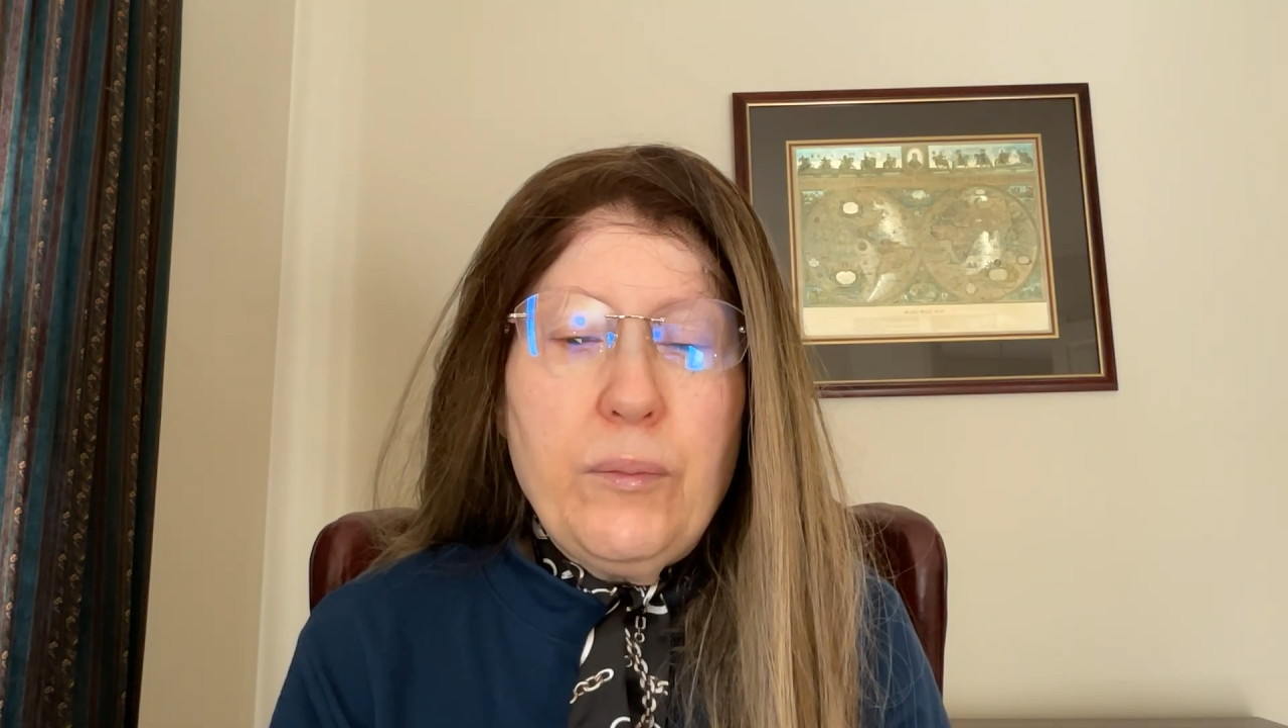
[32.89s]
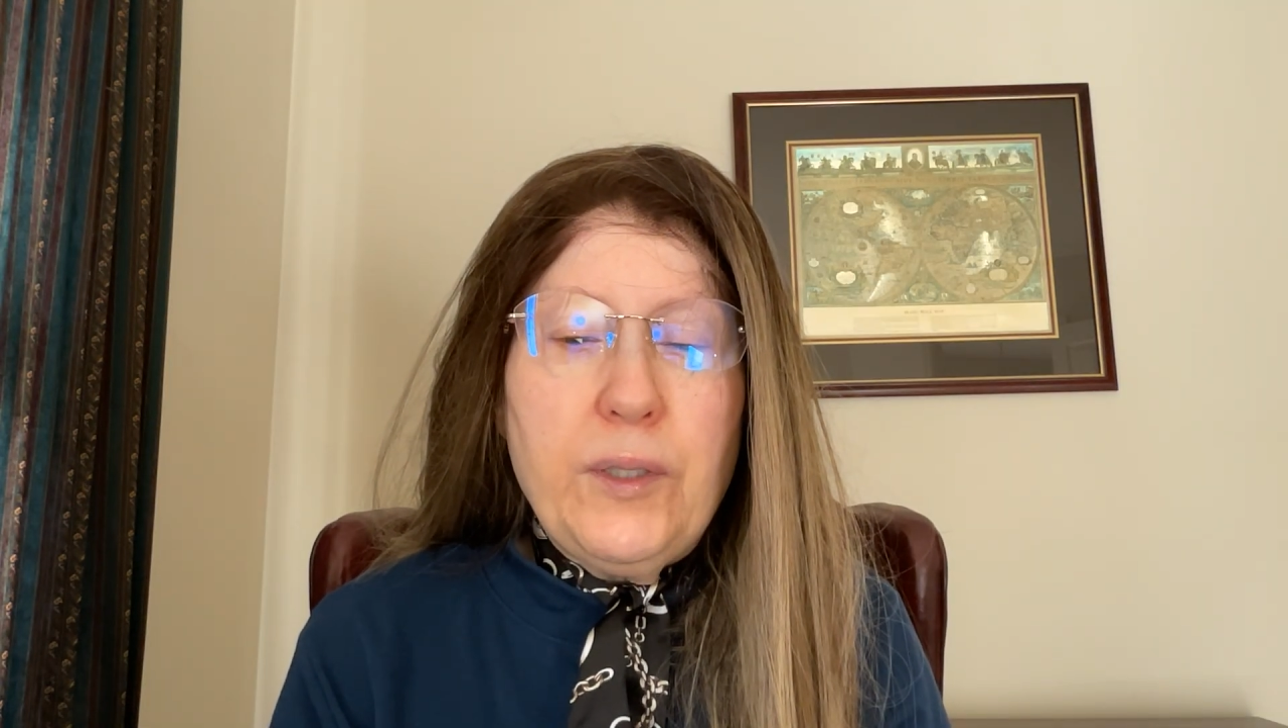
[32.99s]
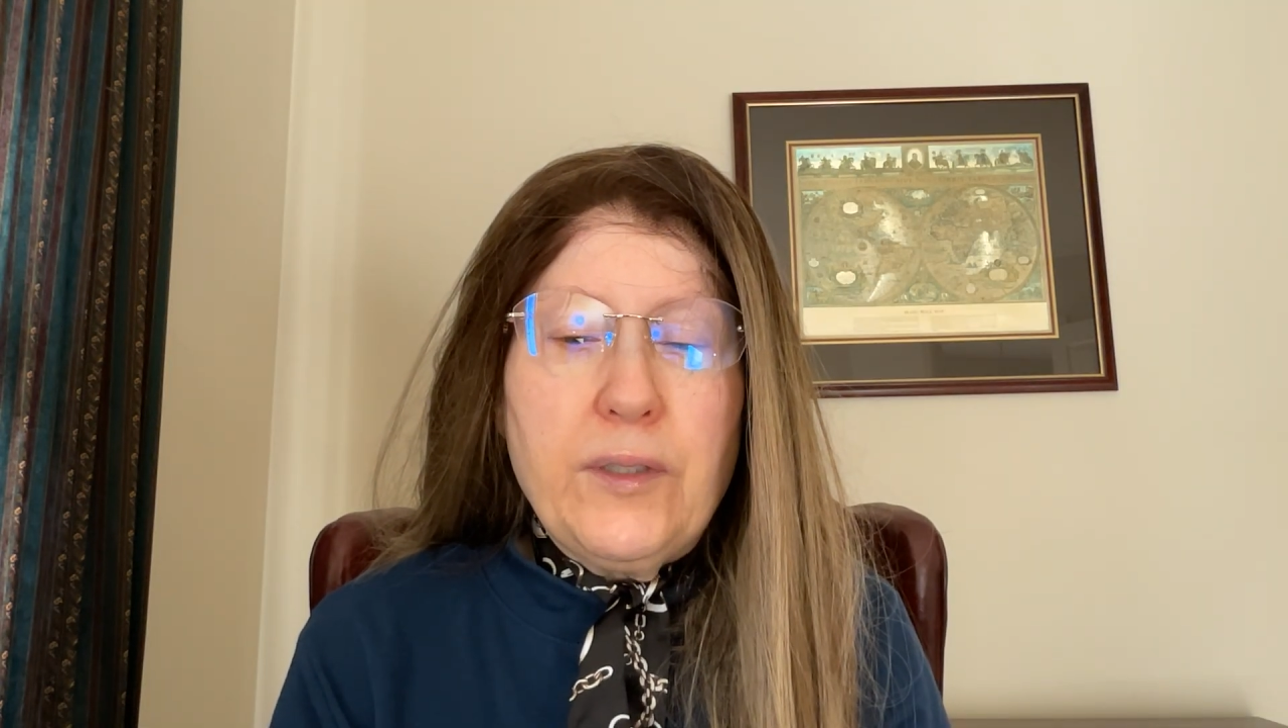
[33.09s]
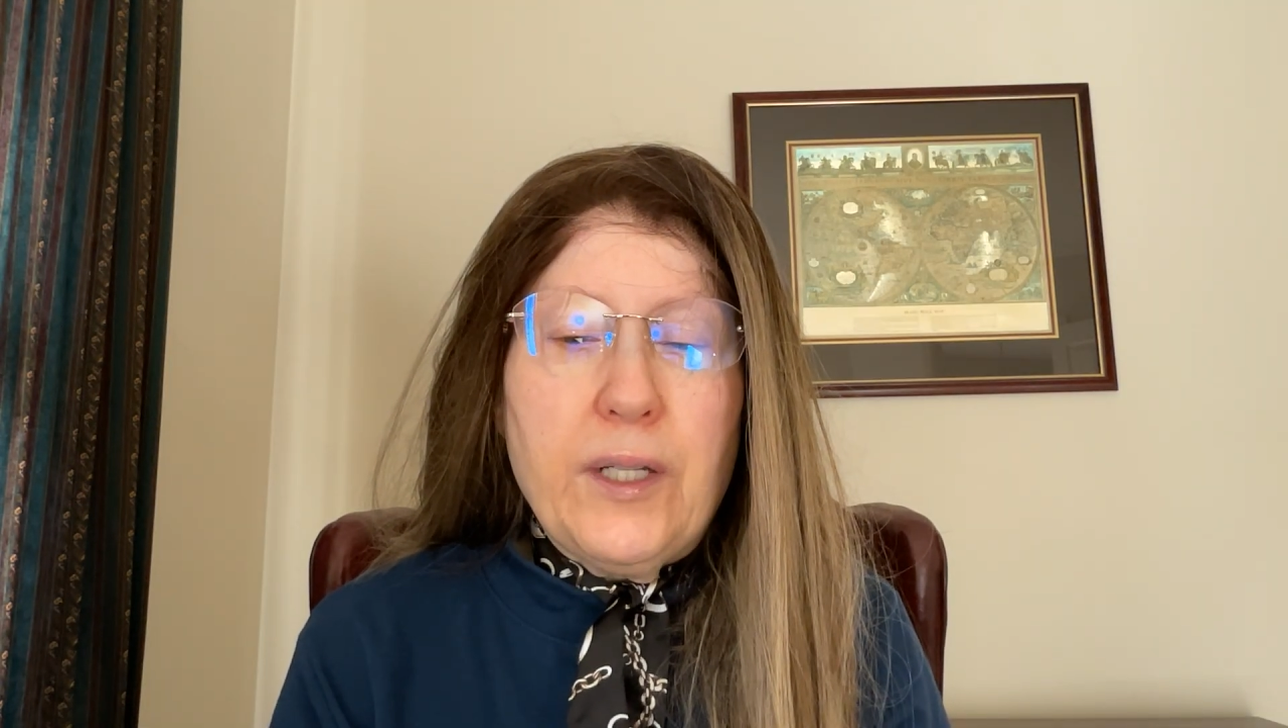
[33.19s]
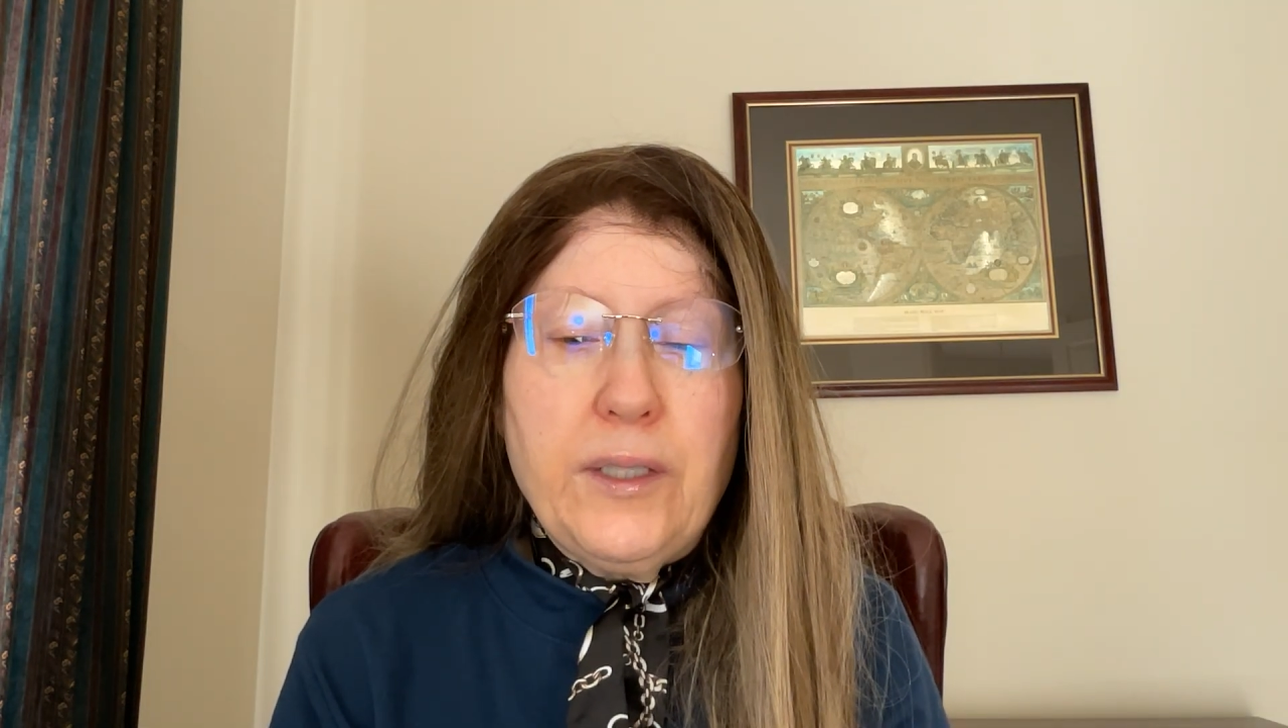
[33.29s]

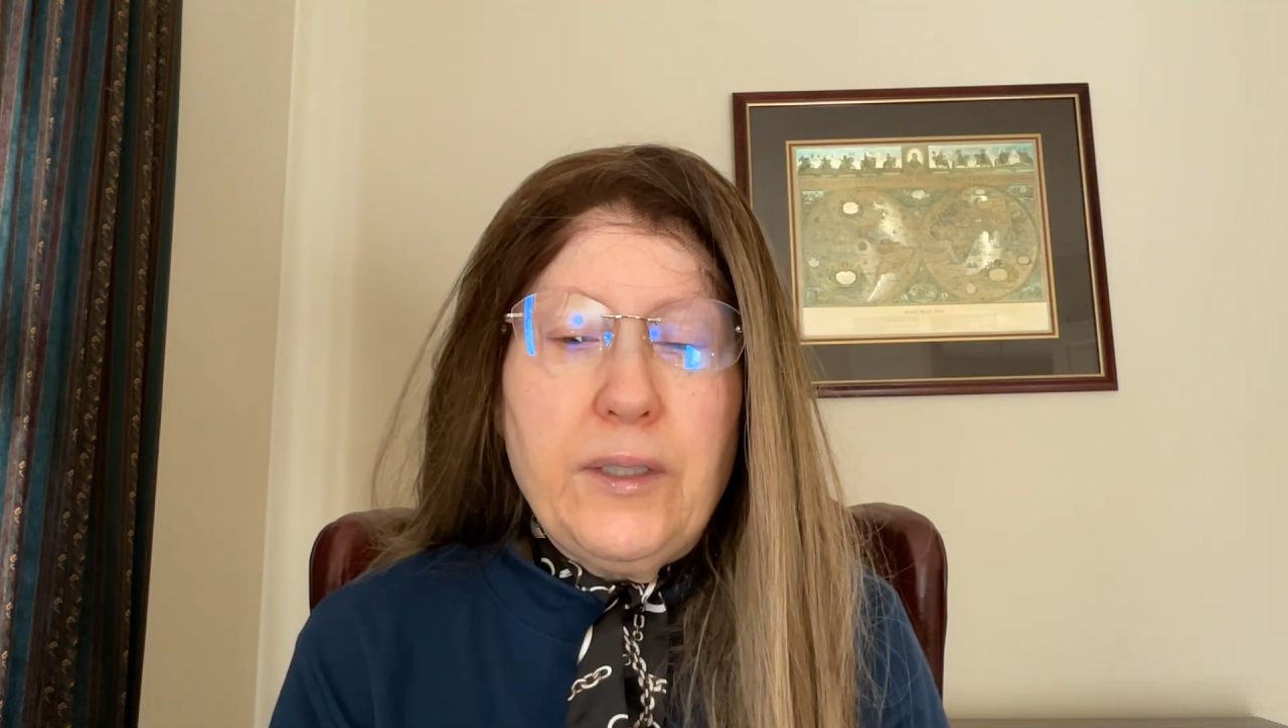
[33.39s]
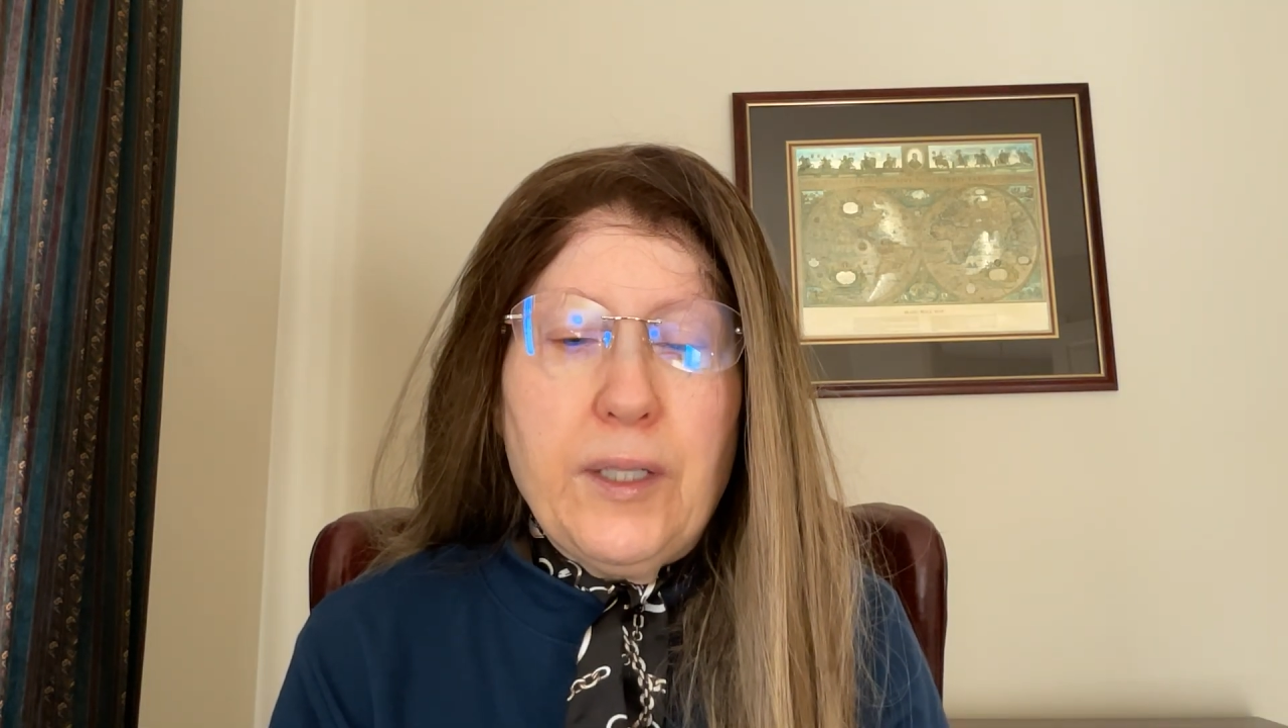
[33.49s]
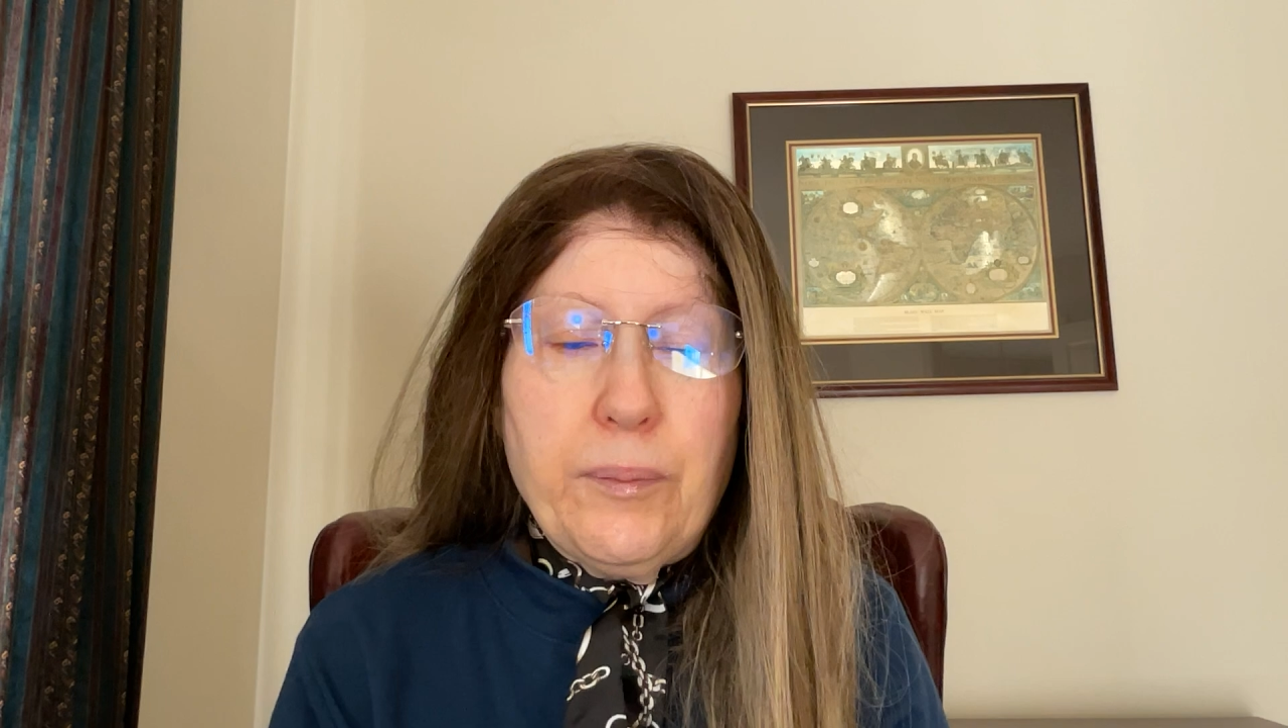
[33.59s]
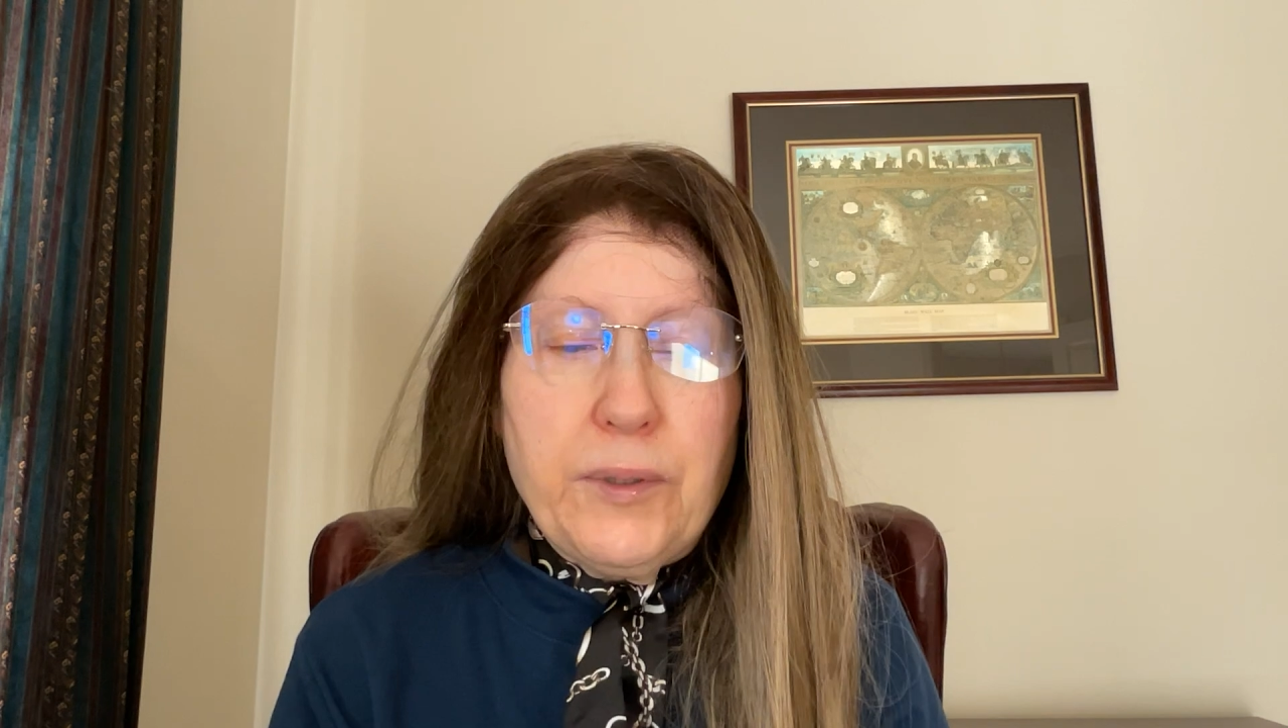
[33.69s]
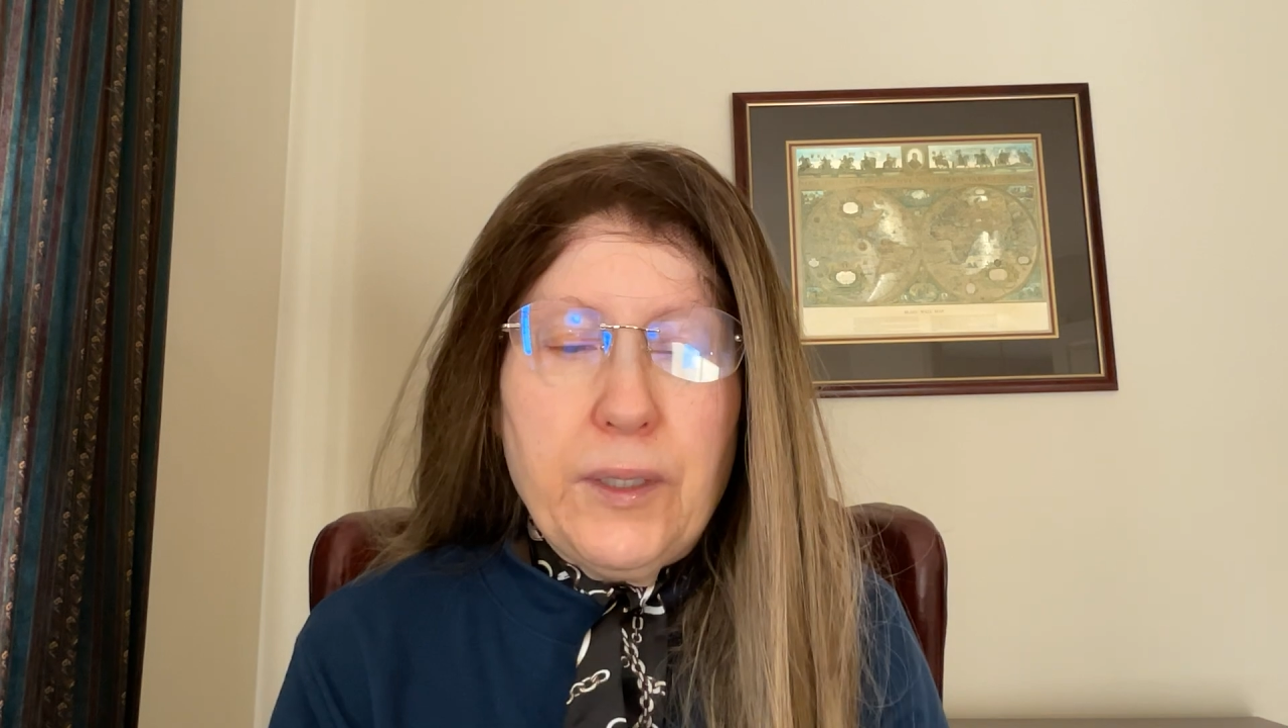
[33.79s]
design tips.